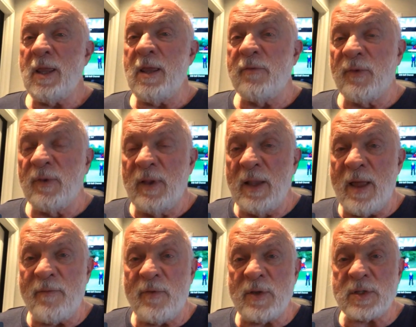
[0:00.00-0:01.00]
if
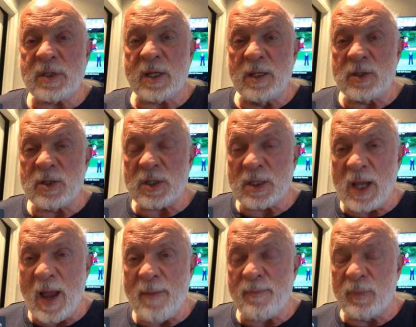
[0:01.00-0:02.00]
Levis can
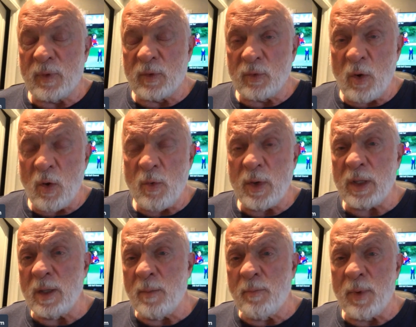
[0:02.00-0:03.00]
stop
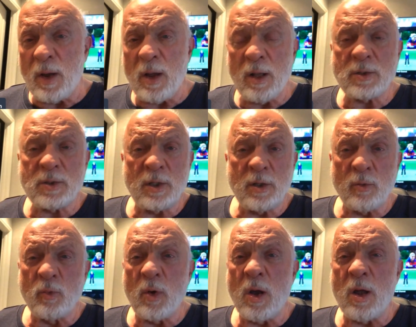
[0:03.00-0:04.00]
throwing the ball to the
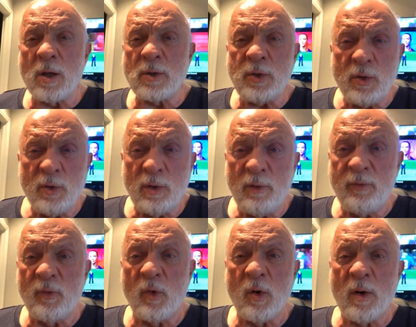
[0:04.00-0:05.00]
wrong
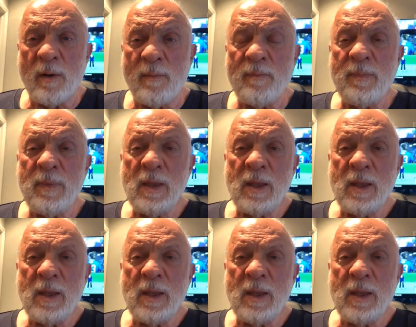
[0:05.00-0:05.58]
uniform,